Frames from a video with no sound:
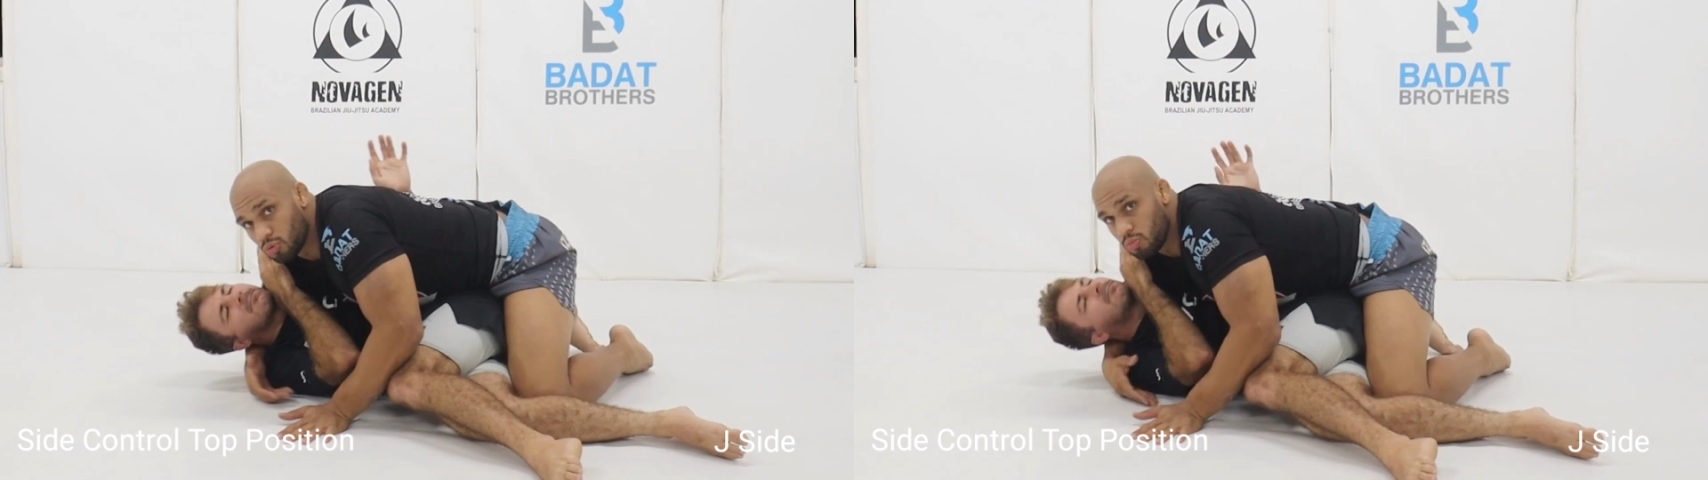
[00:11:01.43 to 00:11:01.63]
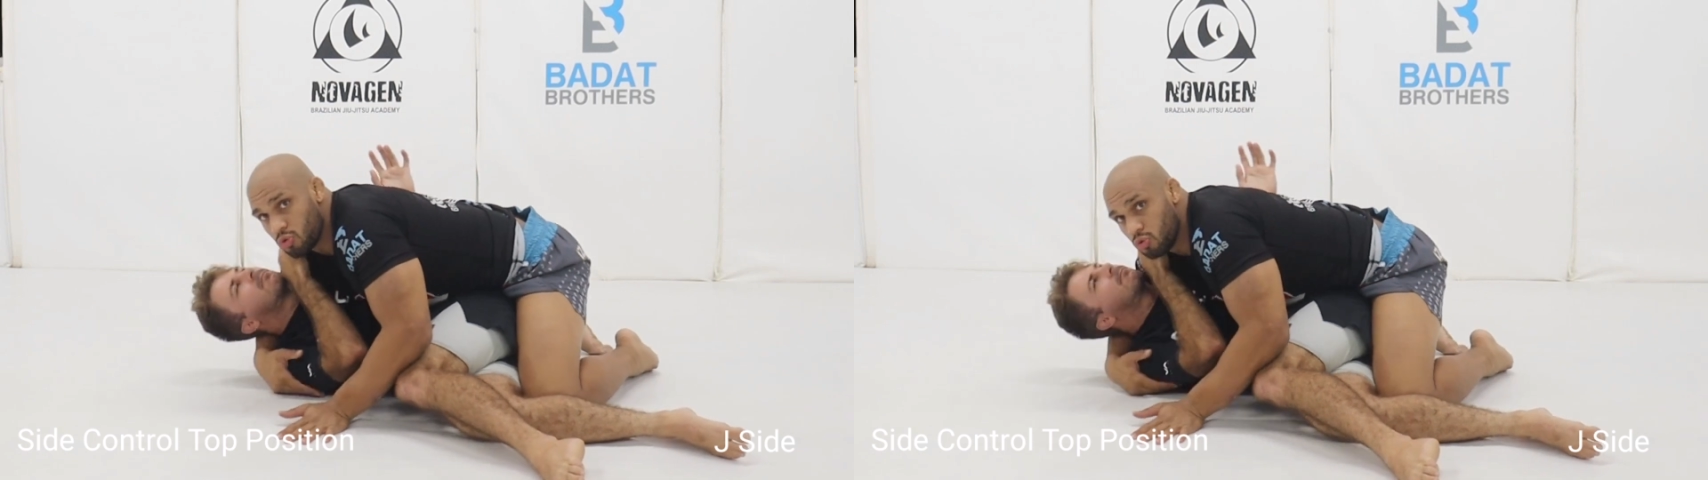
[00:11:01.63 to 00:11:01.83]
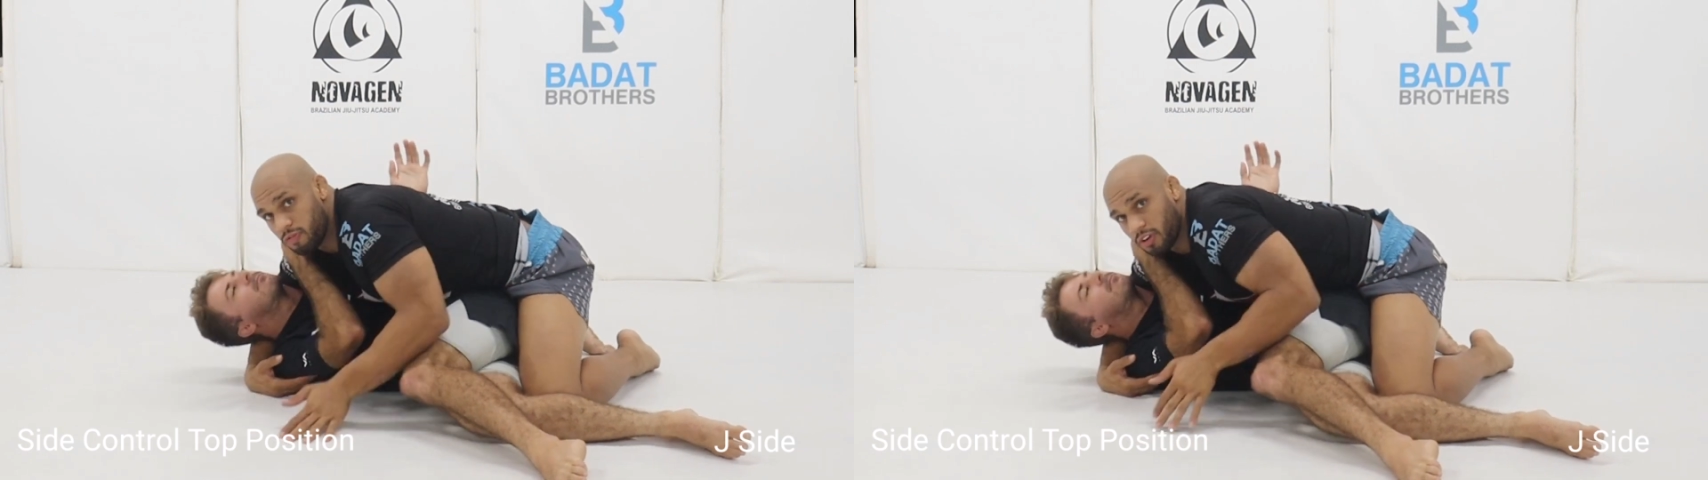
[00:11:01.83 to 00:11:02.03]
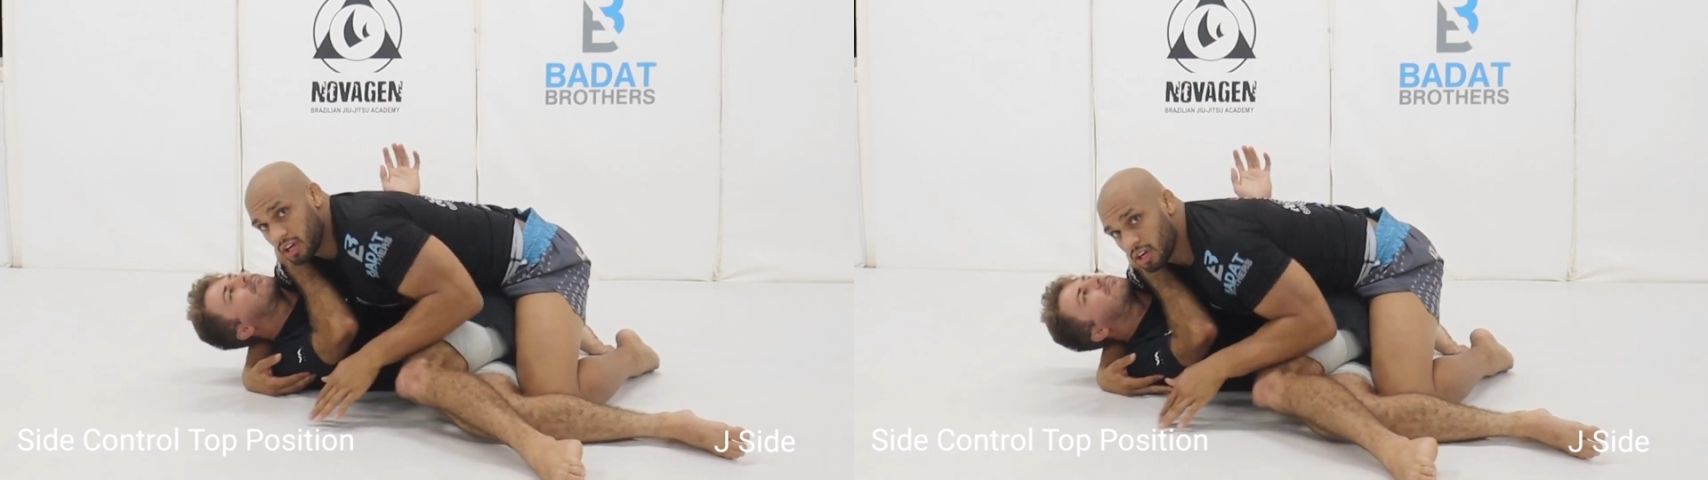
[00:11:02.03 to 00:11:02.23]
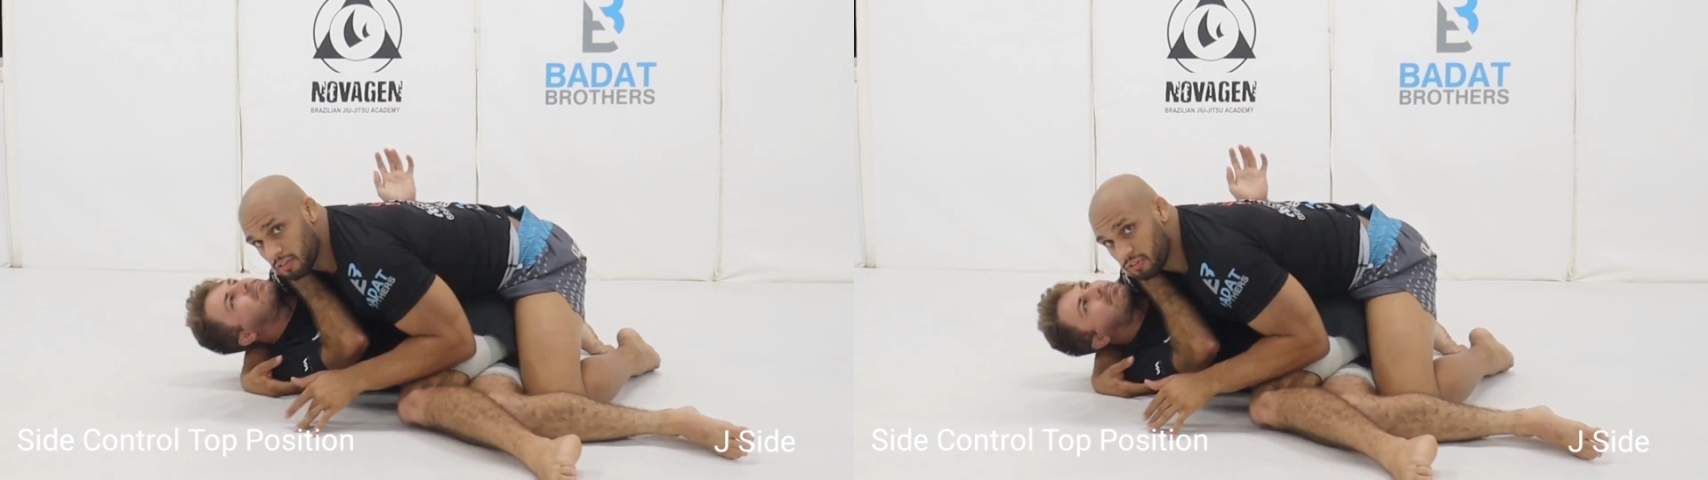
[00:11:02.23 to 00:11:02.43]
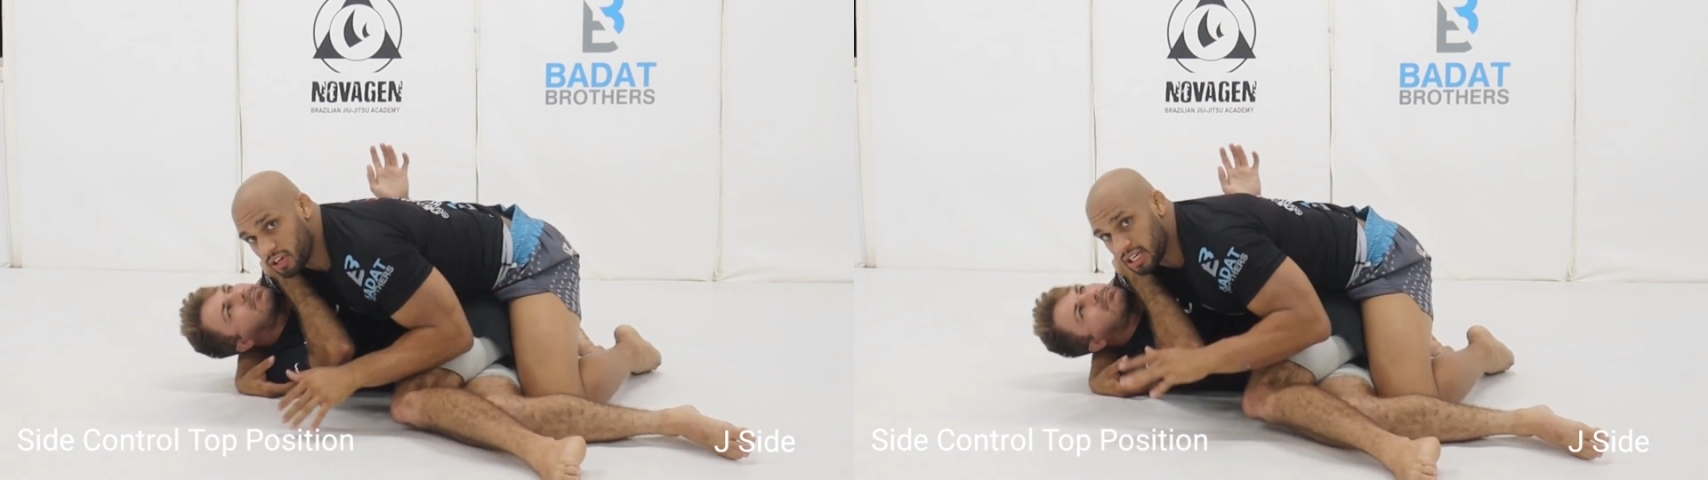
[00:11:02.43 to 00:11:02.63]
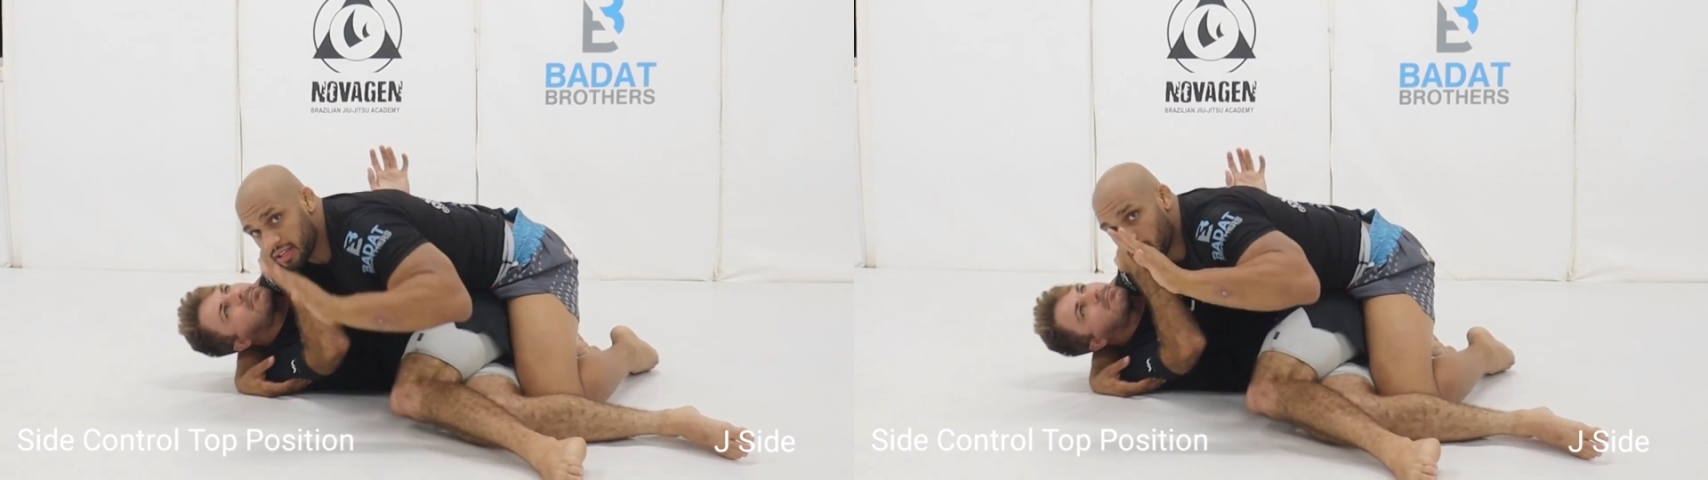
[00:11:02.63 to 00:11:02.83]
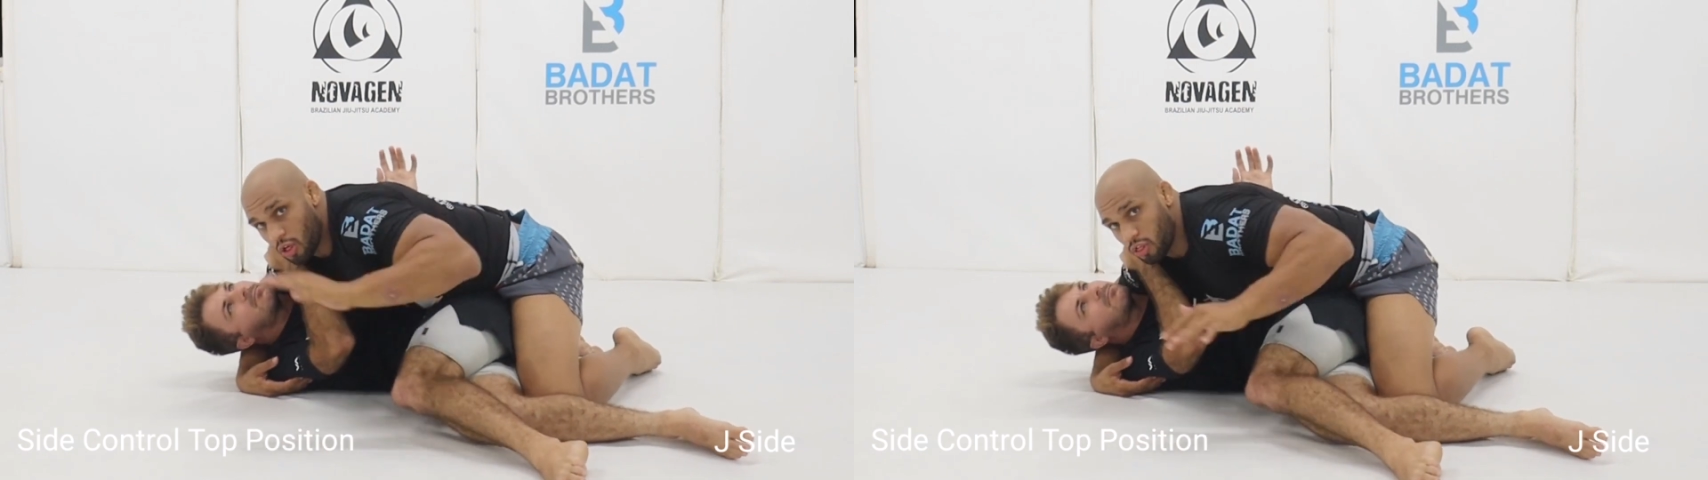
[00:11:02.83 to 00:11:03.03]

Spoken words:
to move freely.